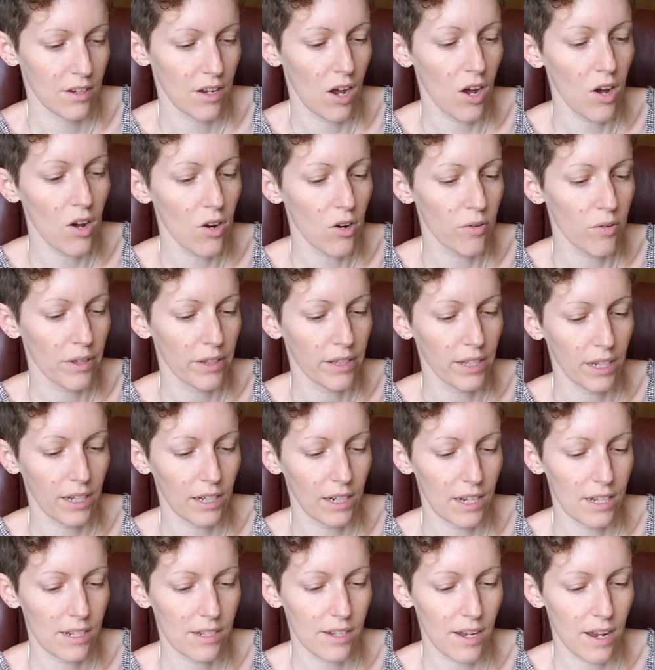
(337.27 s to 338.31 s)
Oh, and then
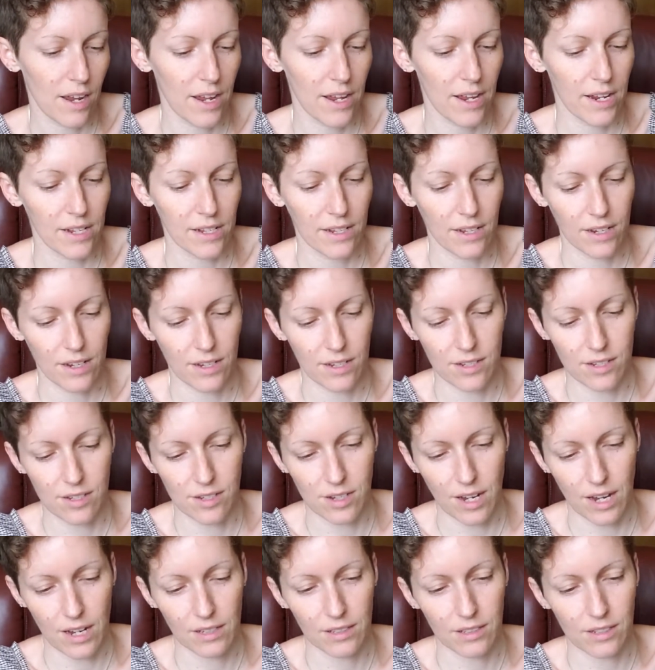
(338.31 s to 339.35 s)
inside is
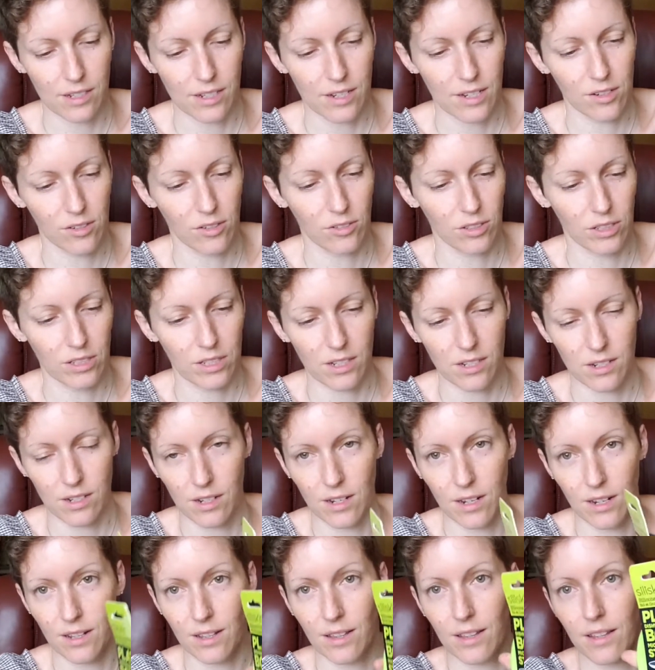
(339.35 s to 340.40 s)
stainless steel. What?
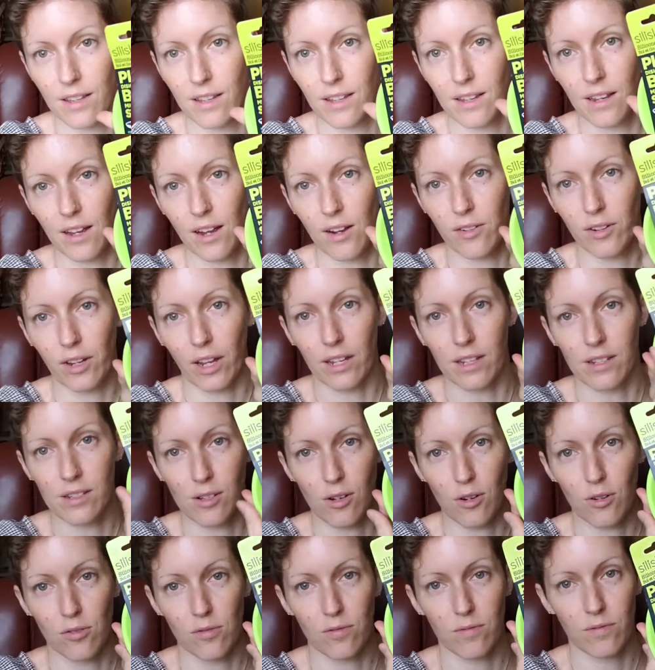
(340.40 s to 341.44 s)
Okay,
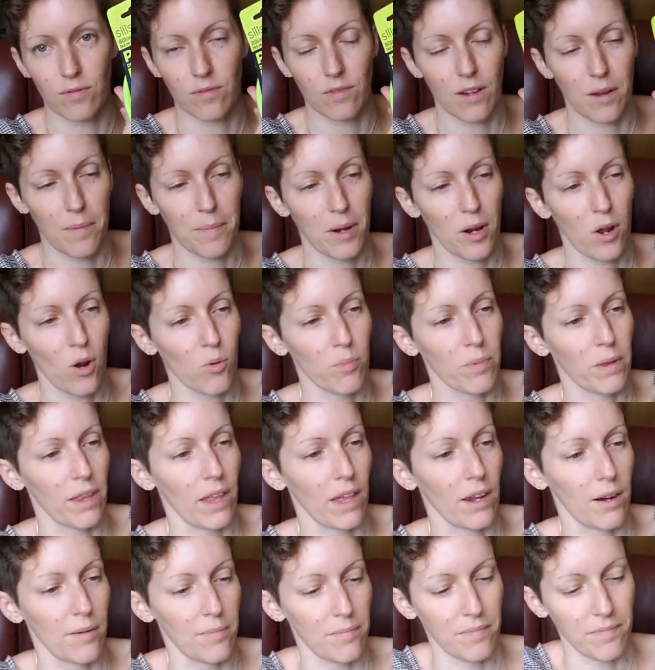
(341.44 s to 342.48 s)
so I'm gonna open
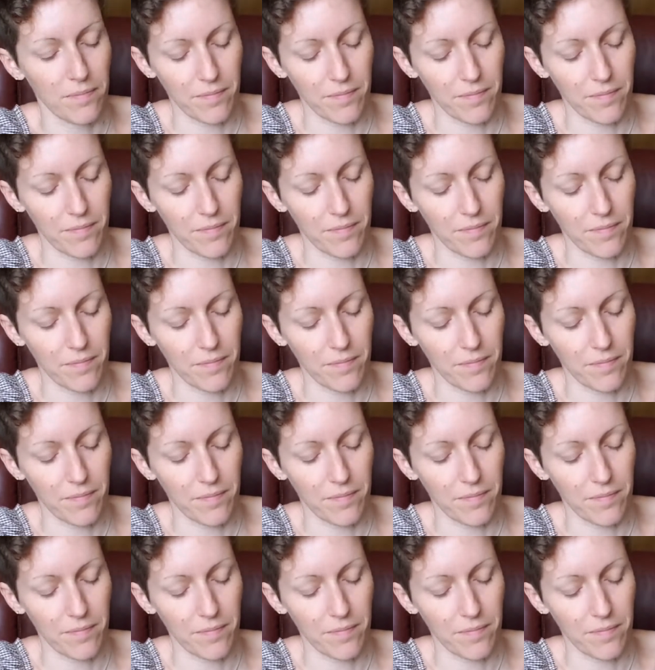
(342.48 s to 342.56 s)
that up.